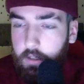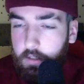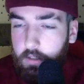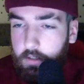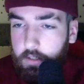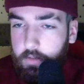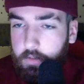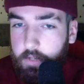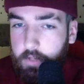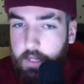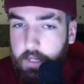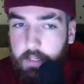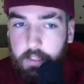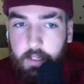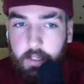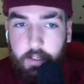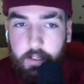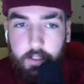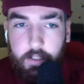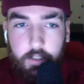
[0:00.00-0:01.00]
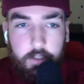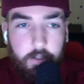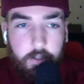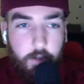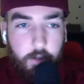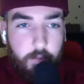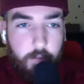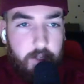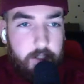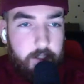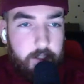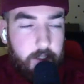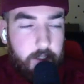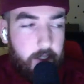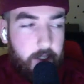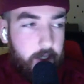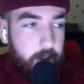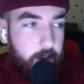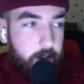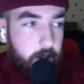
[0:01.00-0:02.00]
get in touch in the comments.
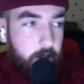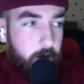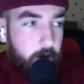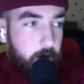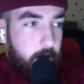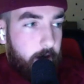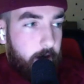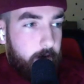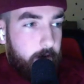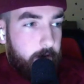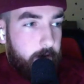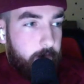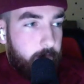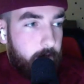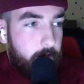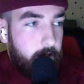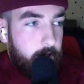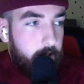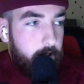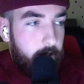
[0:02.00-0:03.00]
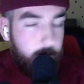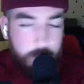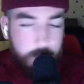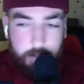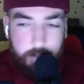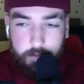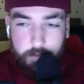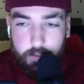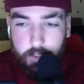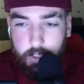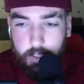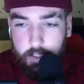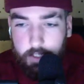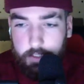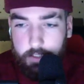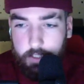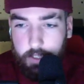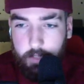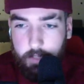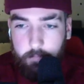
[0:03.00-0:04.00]
Let us know how you're feeling about today's
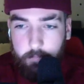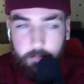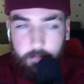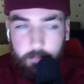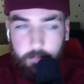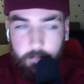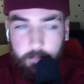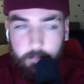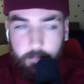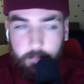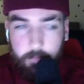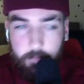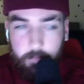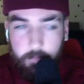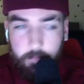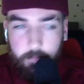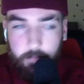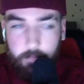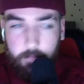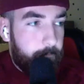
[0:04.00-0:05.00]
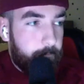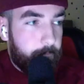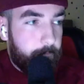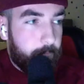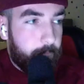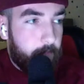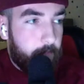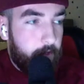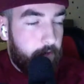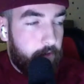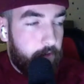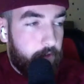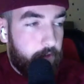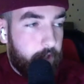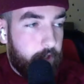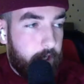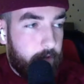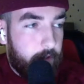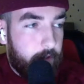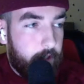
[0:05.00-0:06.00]
game so far. Who stood
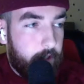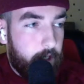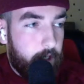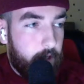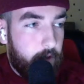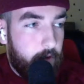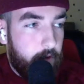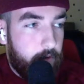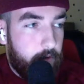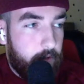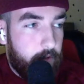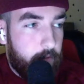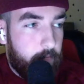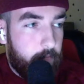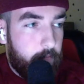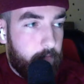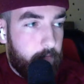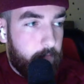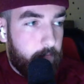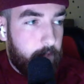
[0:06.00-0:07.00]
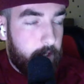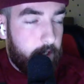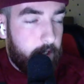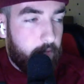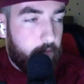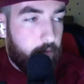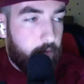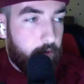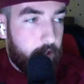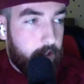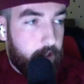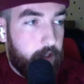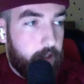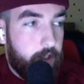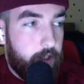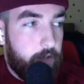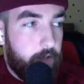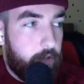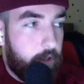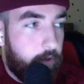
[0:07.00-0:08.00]
out to you? Who's disappointed
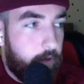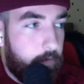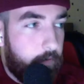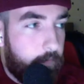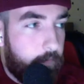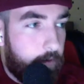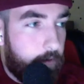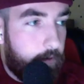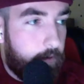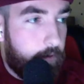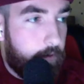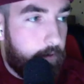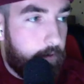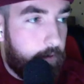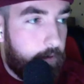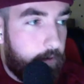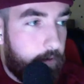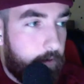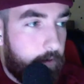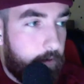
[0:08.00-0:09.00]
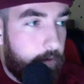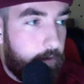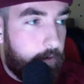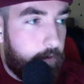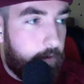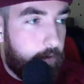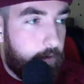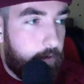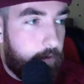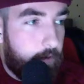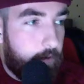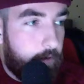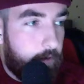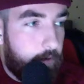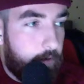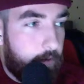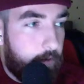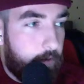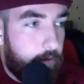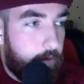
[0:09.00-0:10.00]
you so far in these opening 41 minutes?
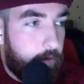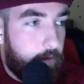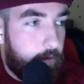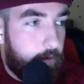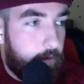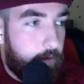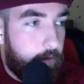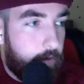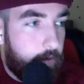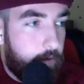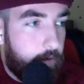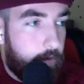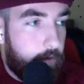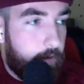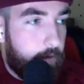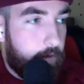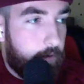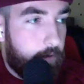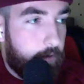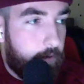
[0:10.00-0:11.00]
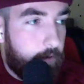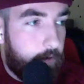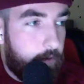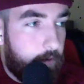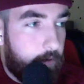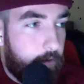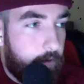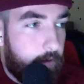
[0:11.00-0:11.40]
And what your predictions are.